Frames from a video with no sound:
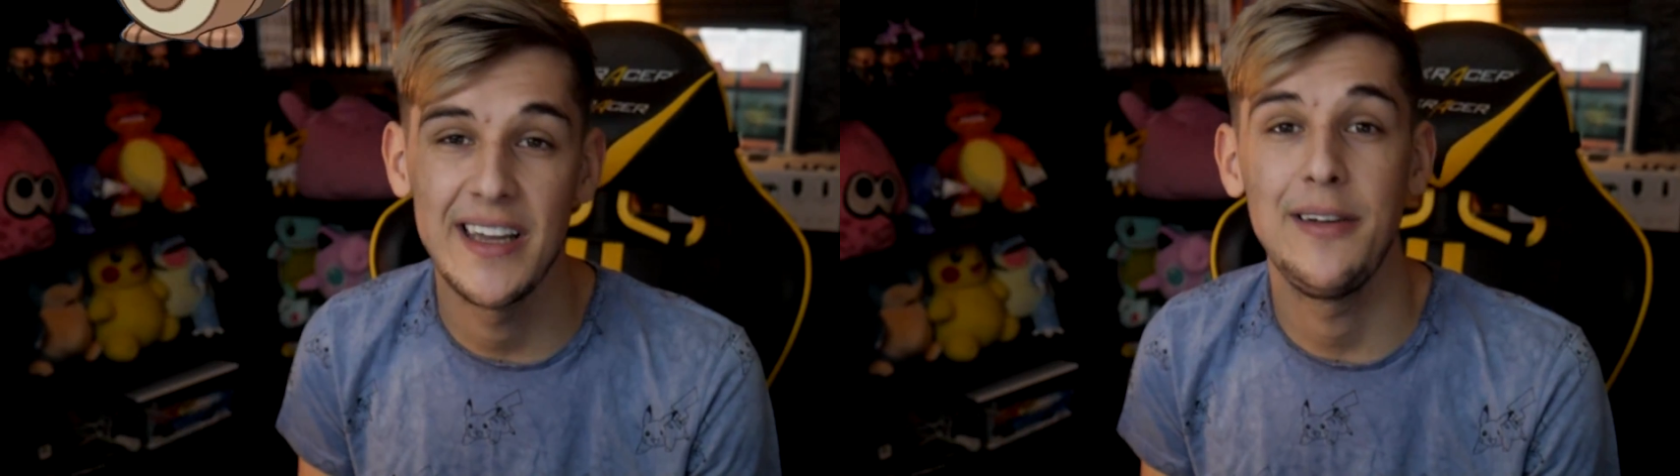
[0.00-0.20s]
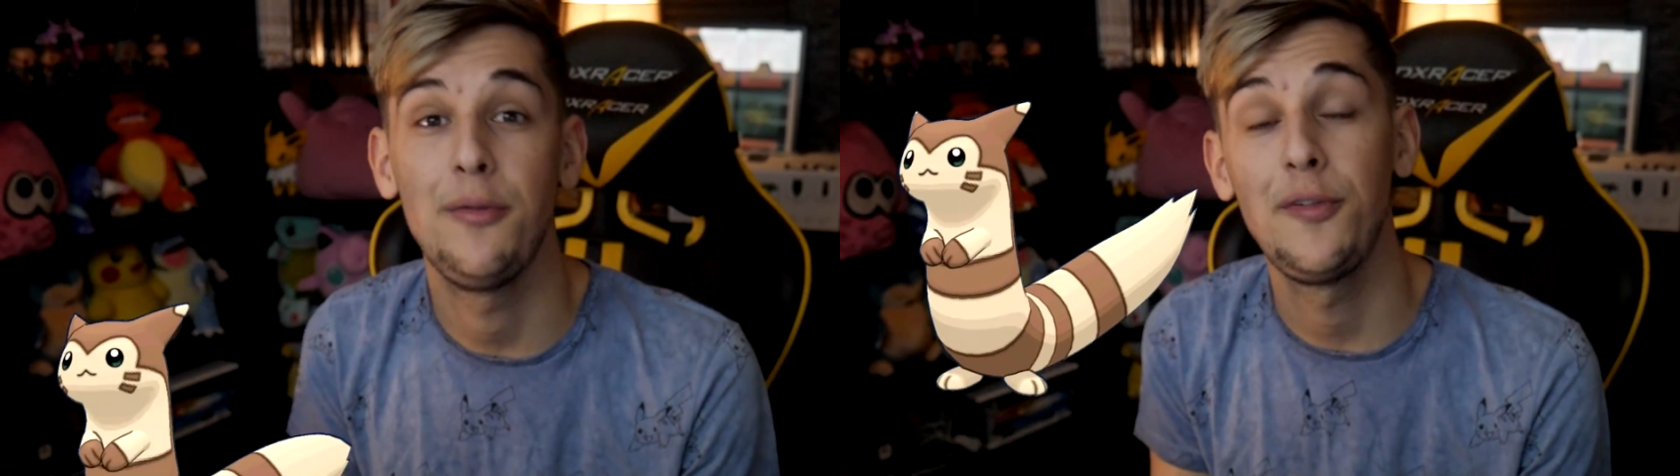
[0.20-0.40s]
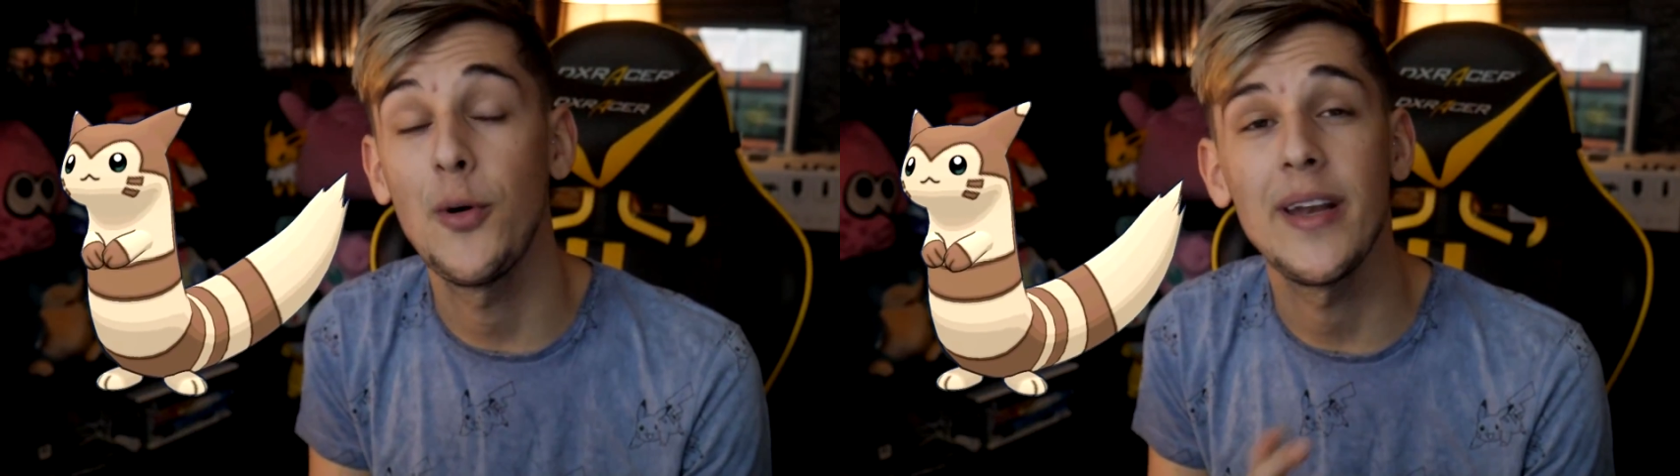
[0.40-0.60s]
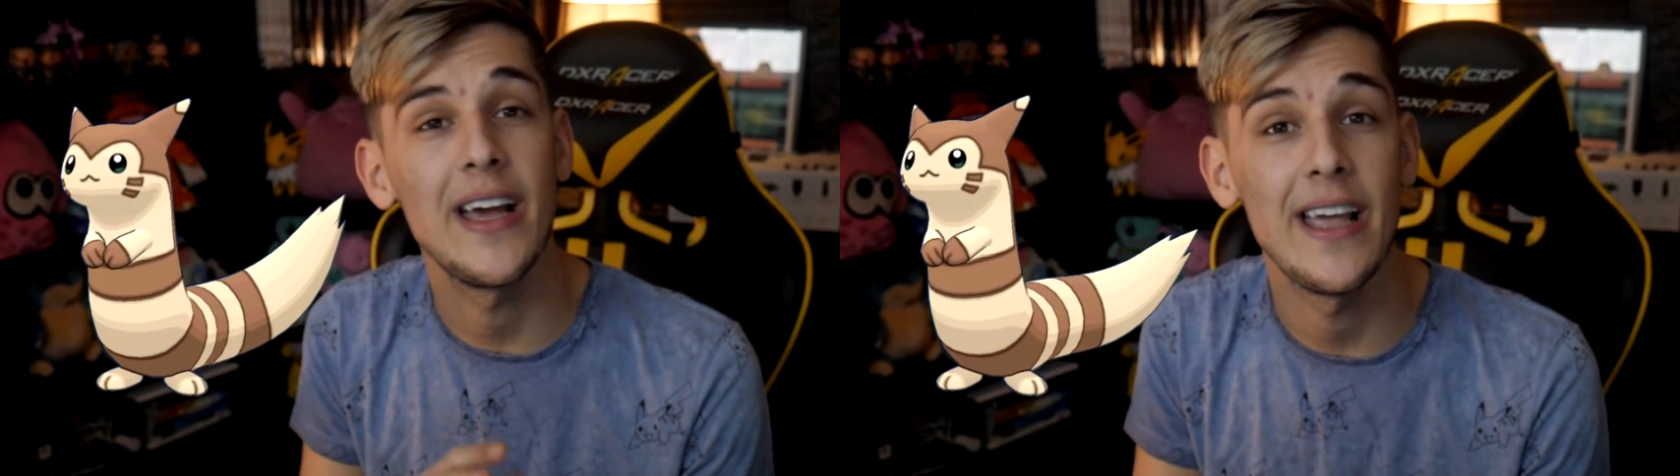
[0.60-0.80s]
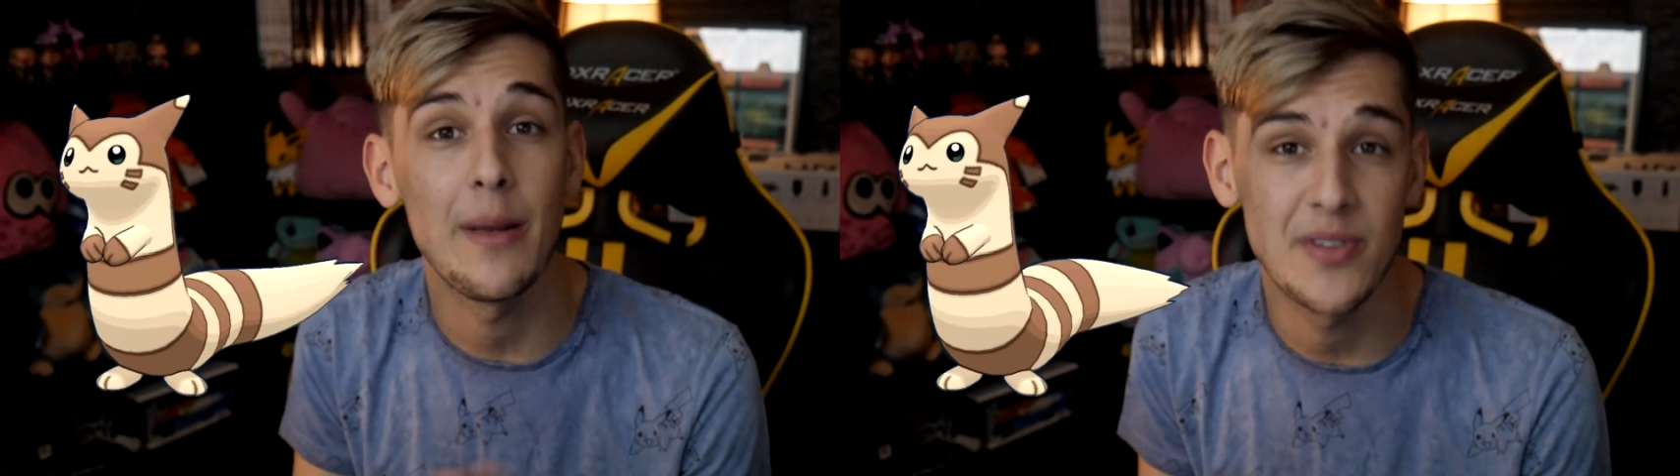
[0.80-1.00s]
Furret, I
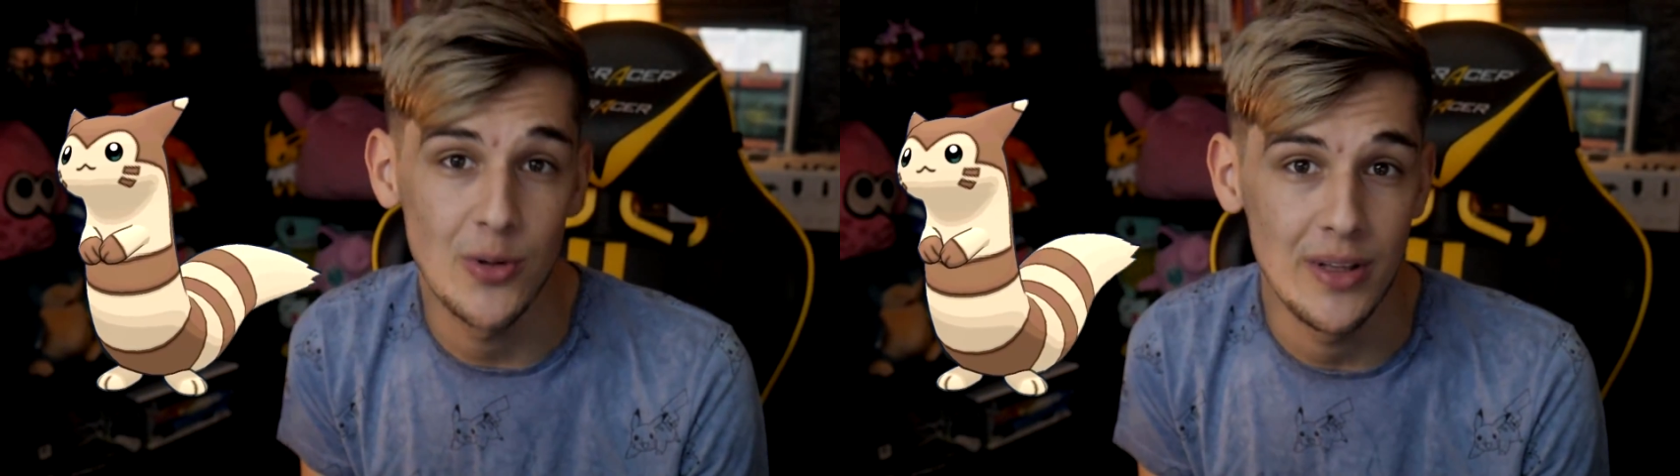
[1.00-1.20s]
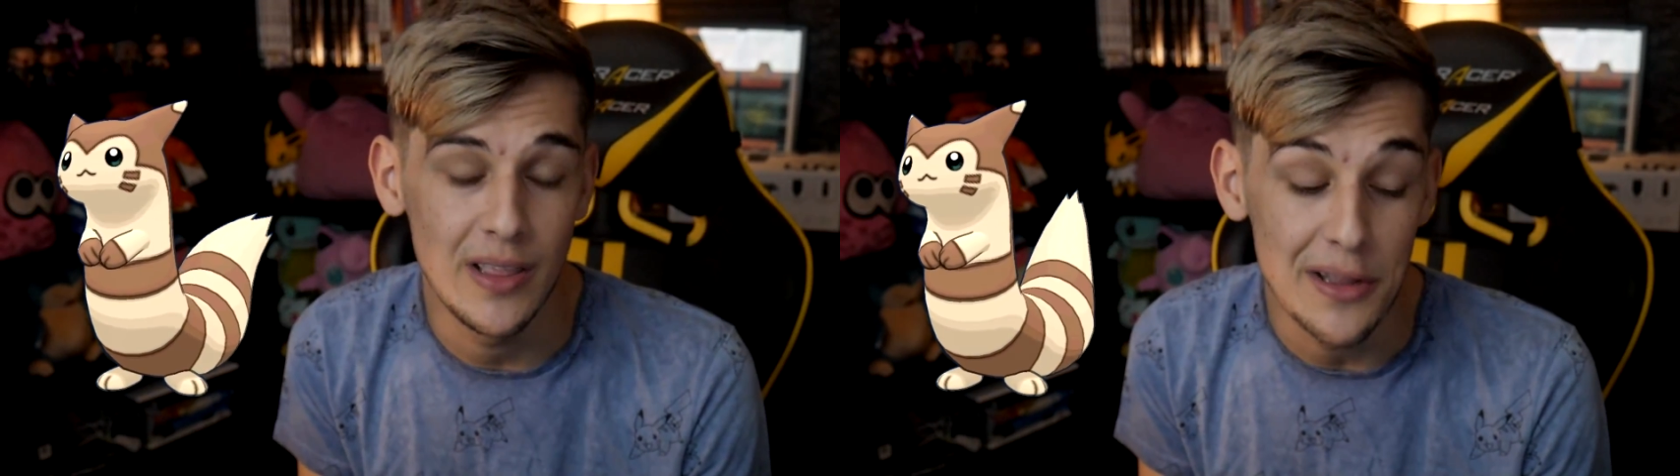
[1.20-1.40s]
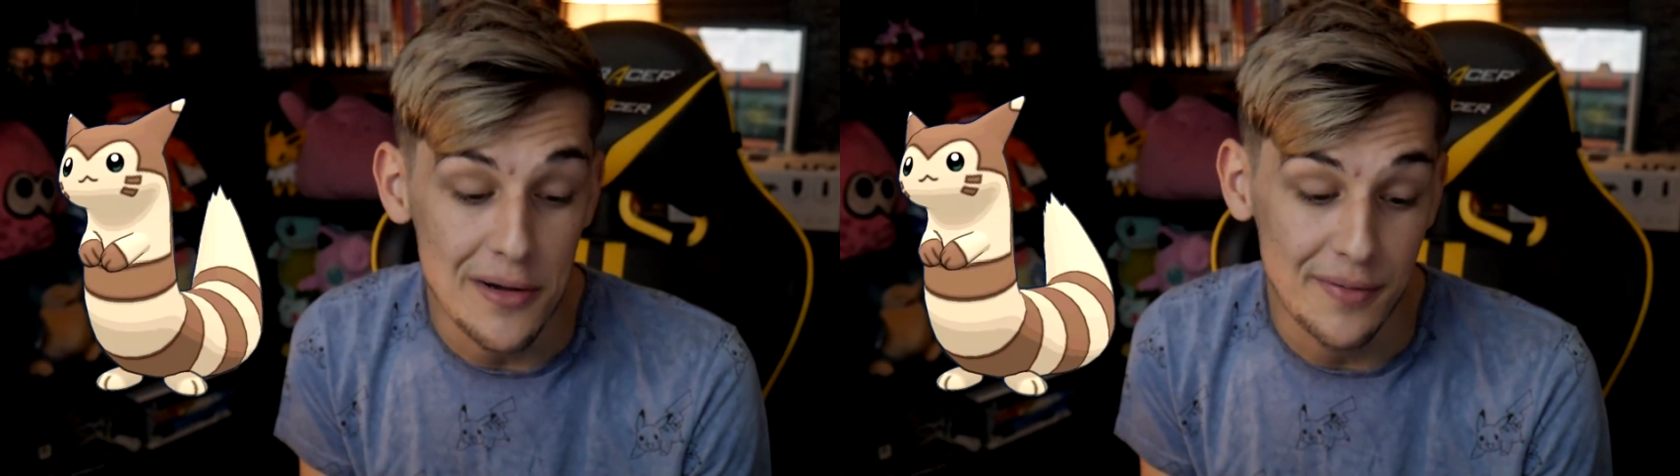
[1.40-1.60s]
absolutely love.